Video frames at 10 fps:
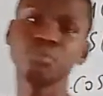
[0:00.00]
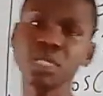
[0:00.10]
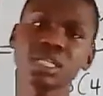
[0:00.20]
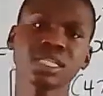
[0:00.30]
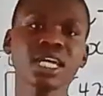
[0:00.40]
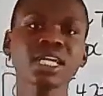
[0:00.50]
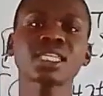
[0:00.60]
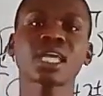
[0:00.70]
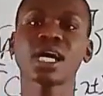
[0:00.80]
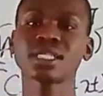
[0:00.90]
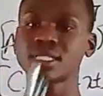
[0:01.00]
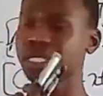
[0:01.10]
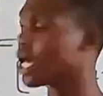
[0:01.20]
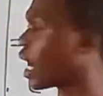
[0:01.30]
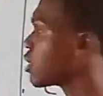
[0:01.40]
b, take it as
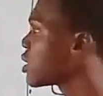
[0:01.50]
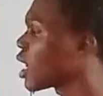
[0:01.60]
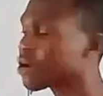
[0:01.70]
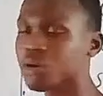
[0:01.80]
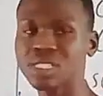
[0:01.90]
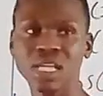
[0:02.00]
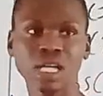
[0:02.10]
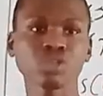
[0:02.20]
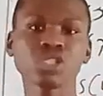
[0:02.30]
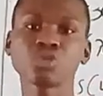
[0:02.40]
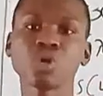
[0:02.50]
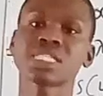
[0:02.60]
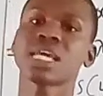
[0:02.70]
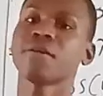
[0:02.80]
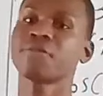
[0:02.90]
another constant, which is what?
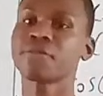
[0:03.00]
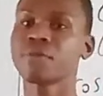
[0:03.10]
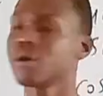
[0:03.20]
F.